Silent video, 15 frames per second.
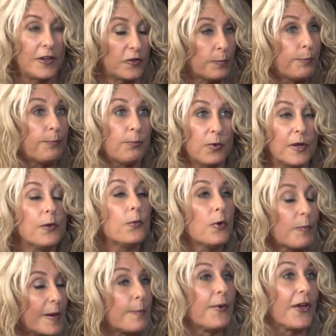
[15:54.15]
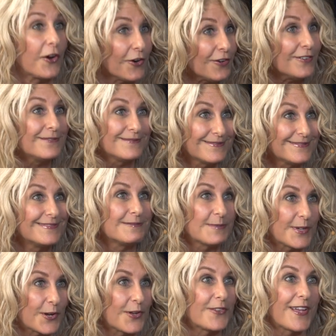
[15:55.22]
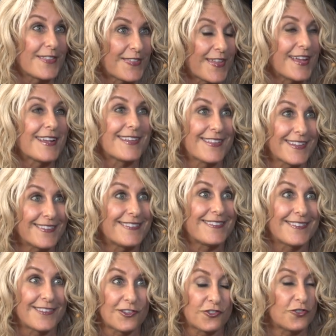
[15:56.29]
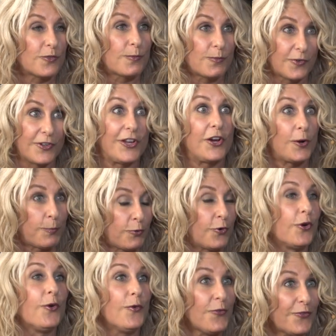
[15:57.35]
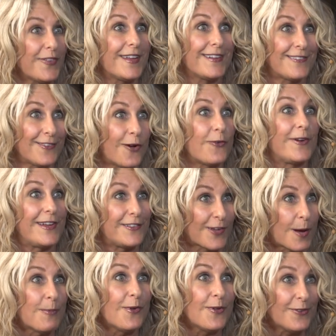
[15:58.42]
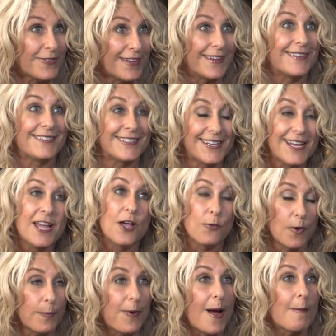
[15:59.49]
it's, it will be bigger because I think this year proves that it's already doubled and we'll